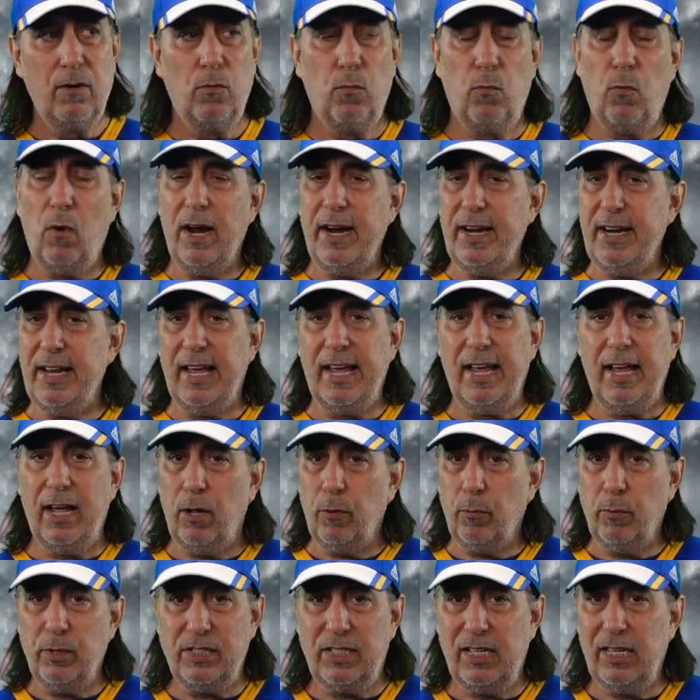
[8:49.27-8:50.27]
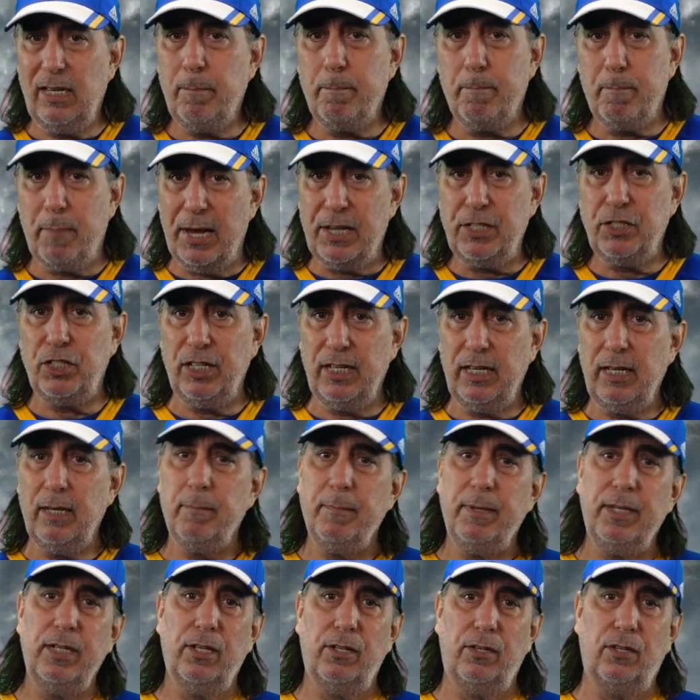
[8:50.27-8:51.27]
Why the hell was he benching
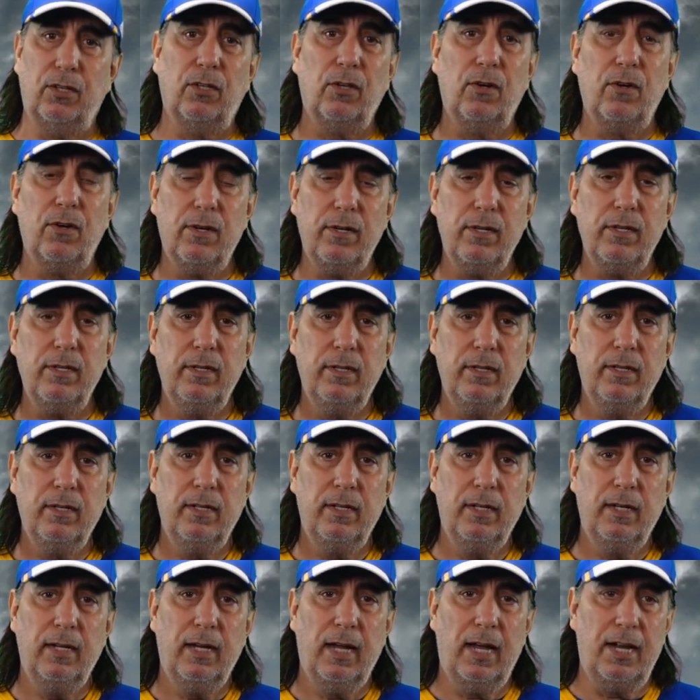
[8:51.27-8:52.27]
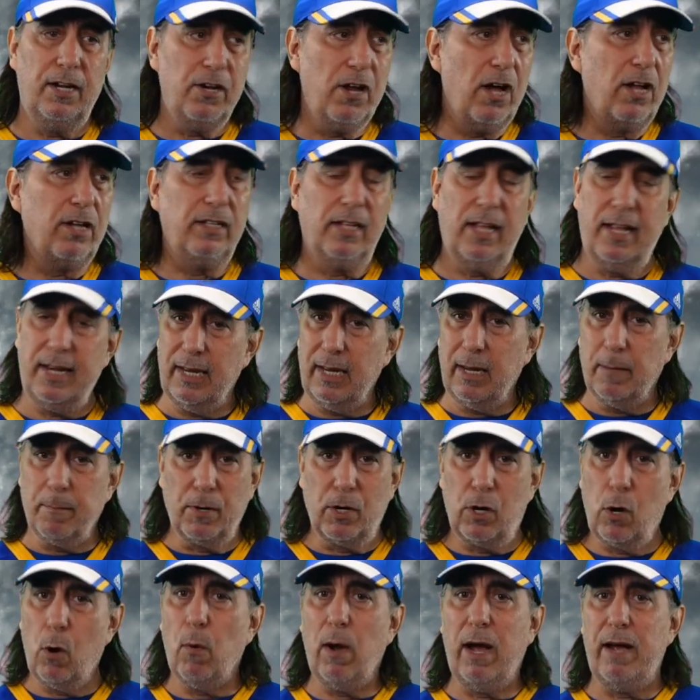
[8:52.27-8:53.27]
him in a third and not letting
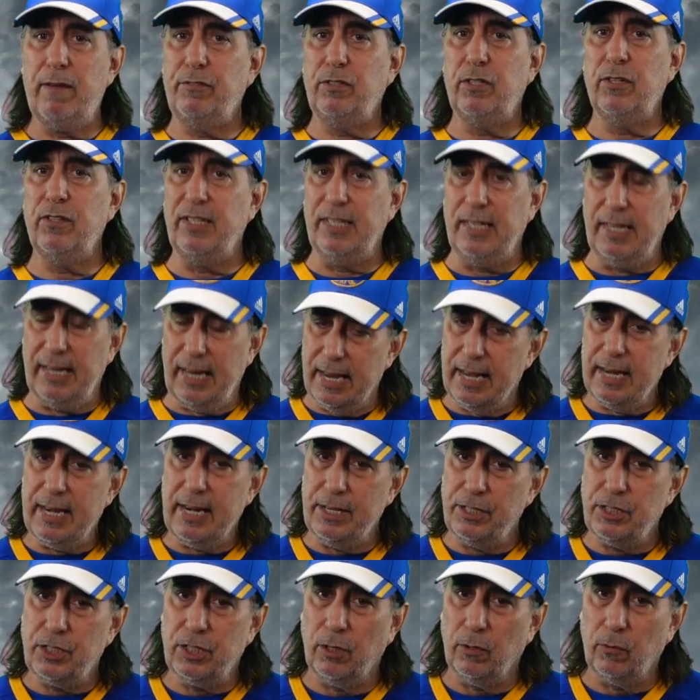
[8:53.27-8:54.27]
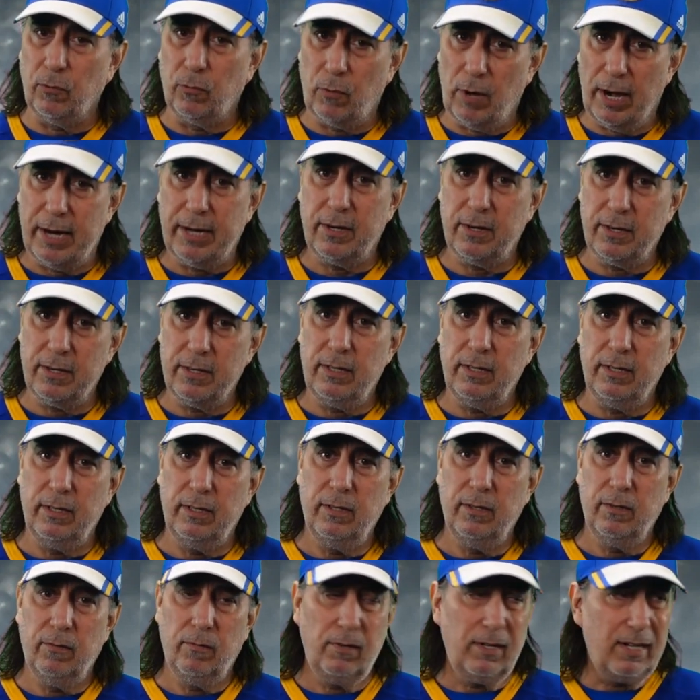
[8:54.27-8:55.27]
him go after the NHL record?
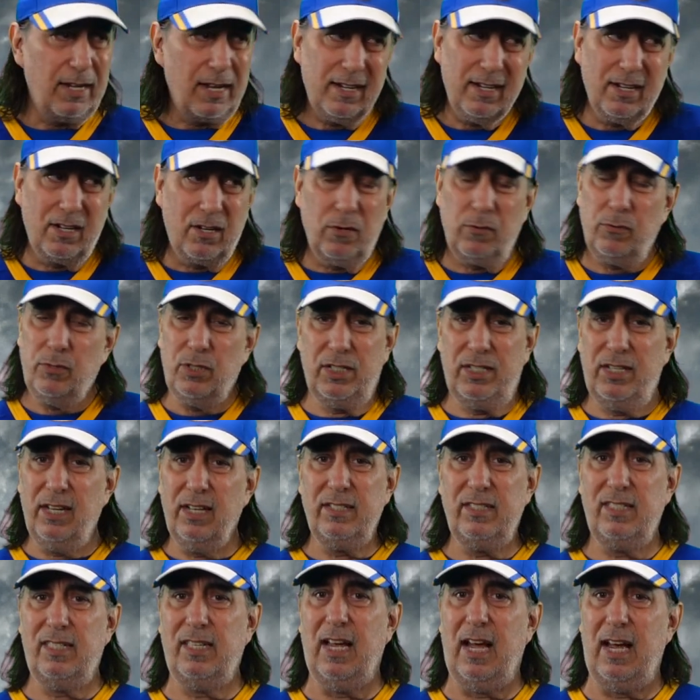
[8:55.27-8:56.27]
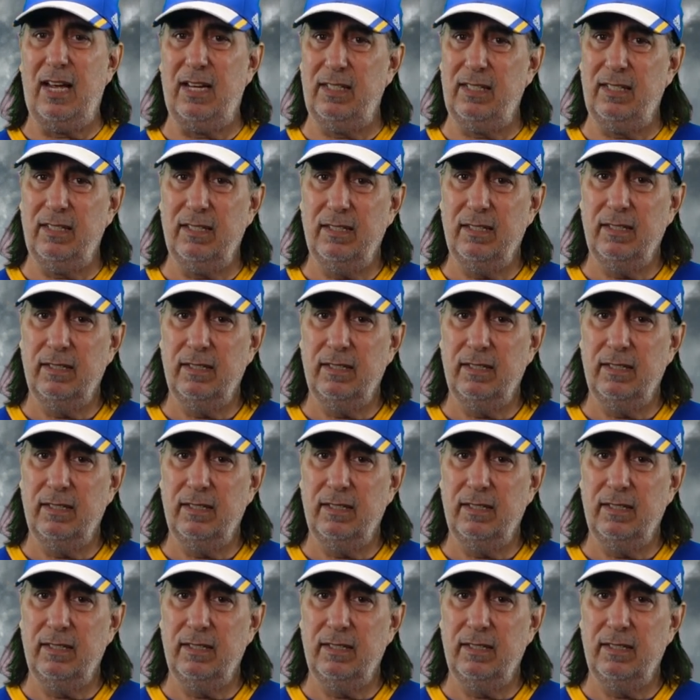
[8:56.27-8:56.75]
What kind of coach does that?